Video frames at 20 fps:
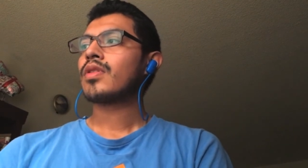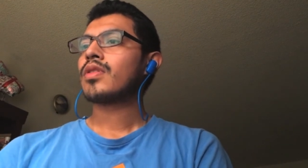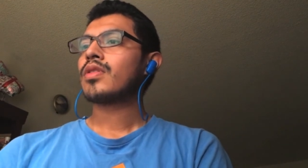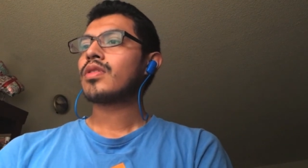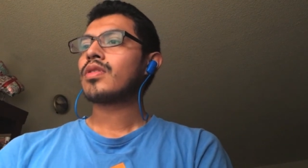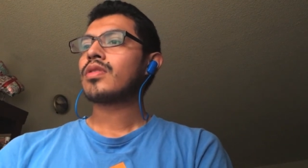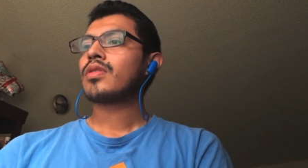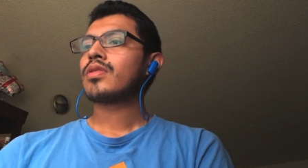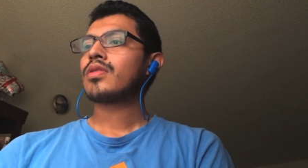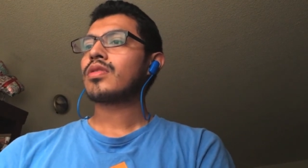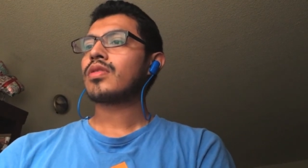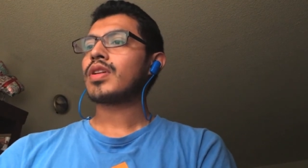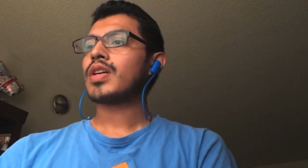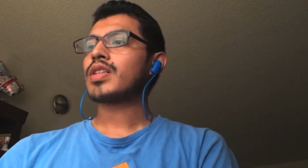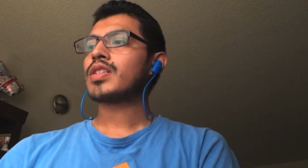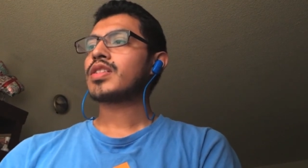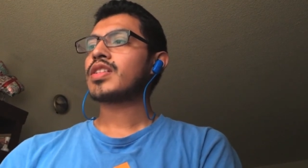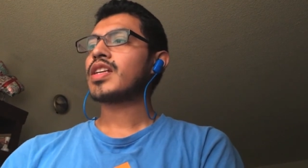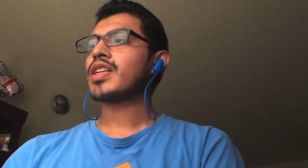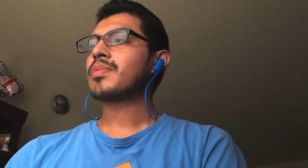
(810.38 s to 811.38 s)
So that's Take
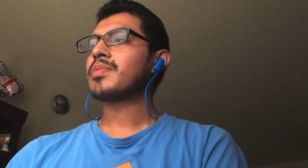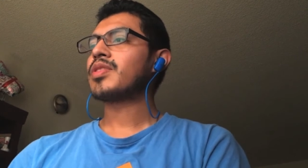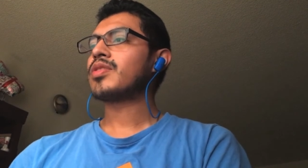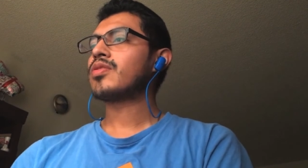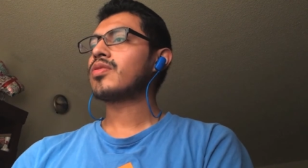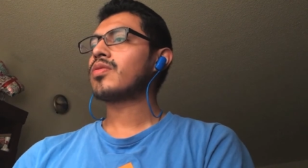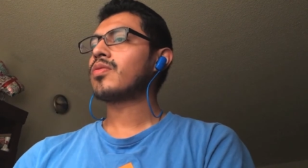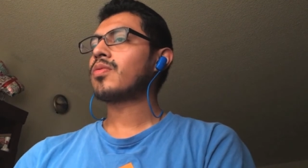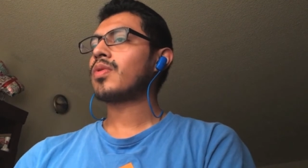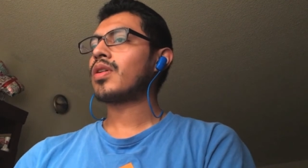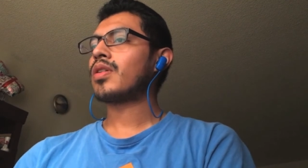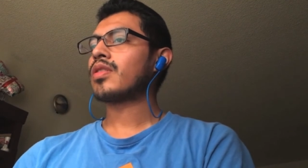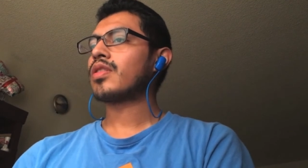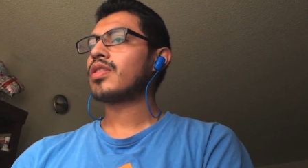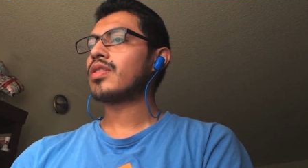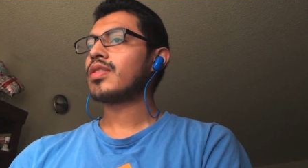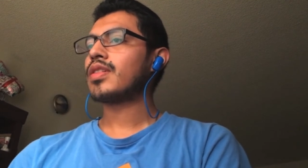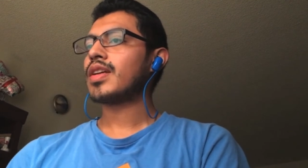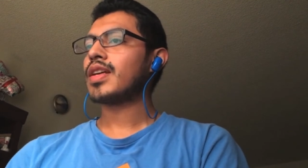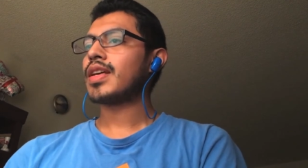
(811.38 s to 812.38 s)
Me to the Water,
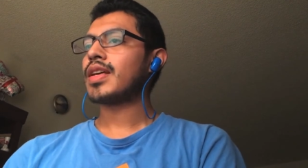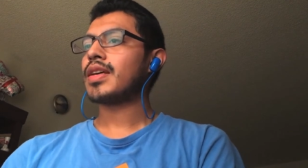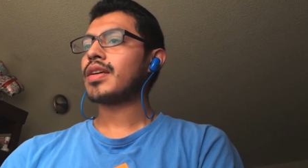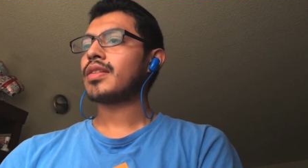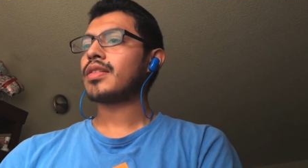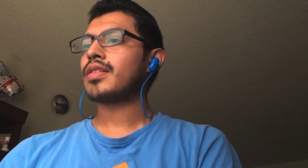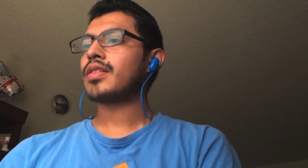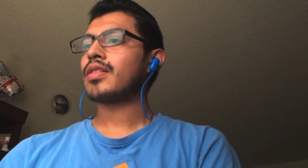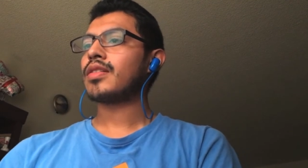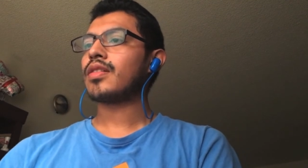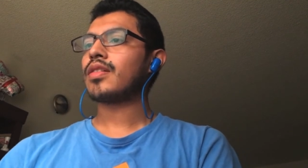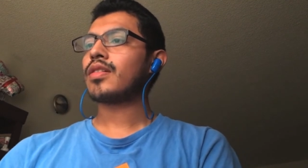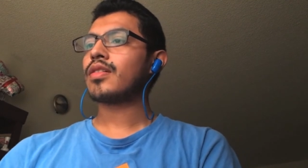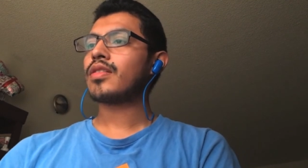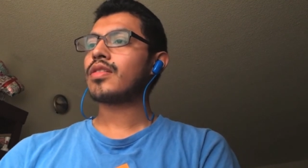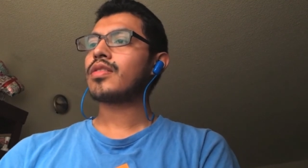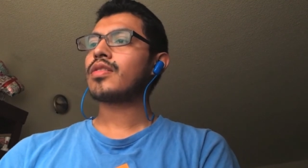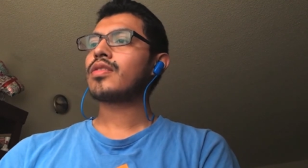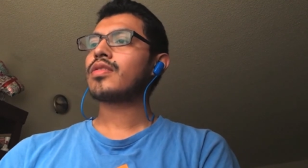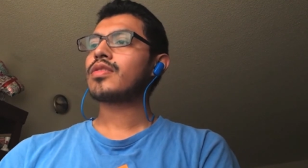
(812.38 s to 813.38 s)
and the other
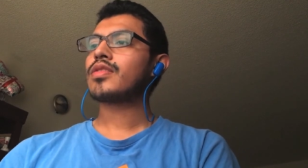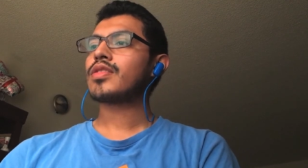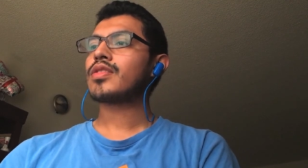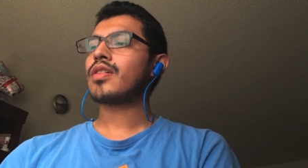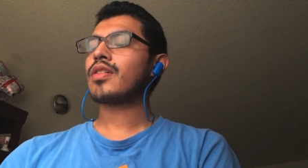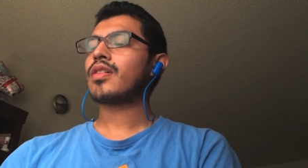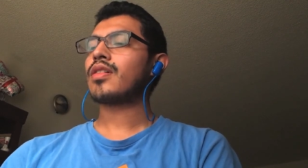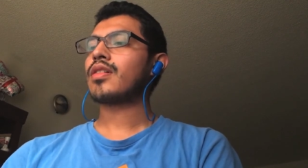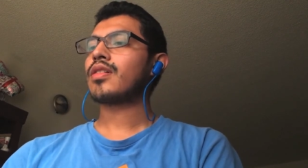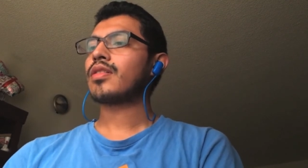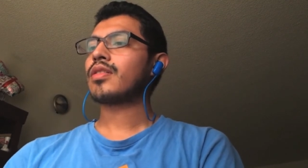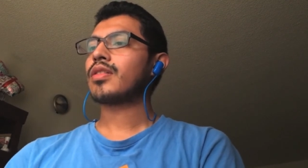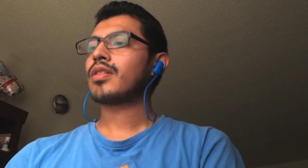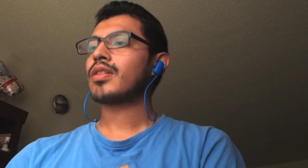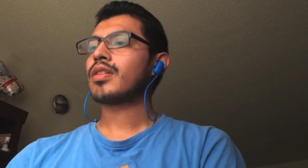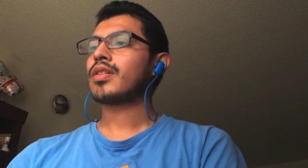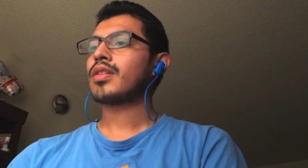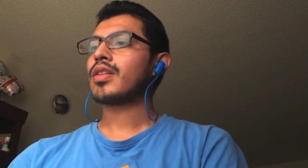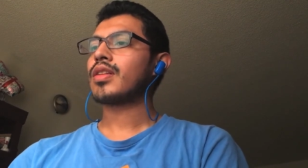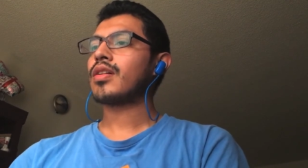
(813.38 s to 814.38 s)
song
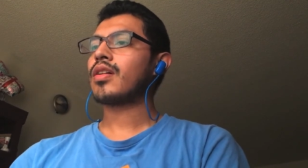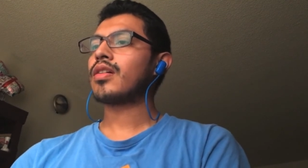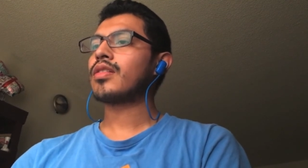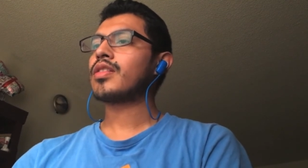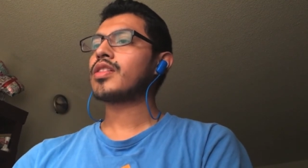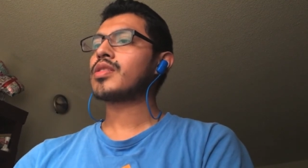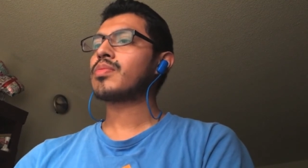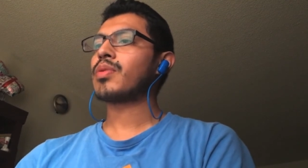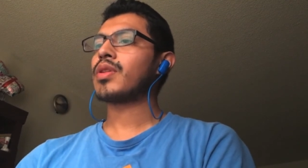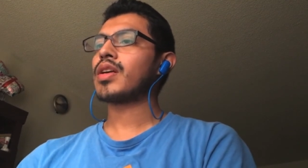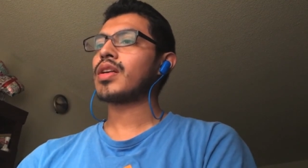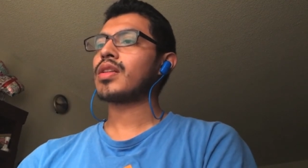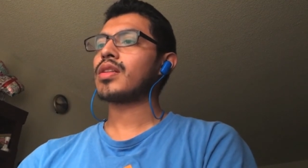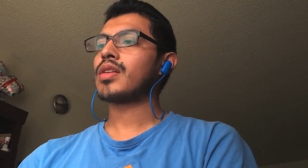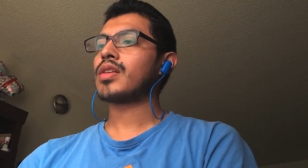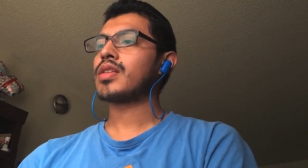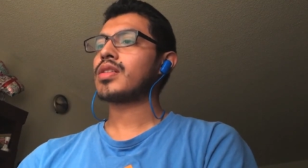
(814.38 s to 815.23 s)
on this playlist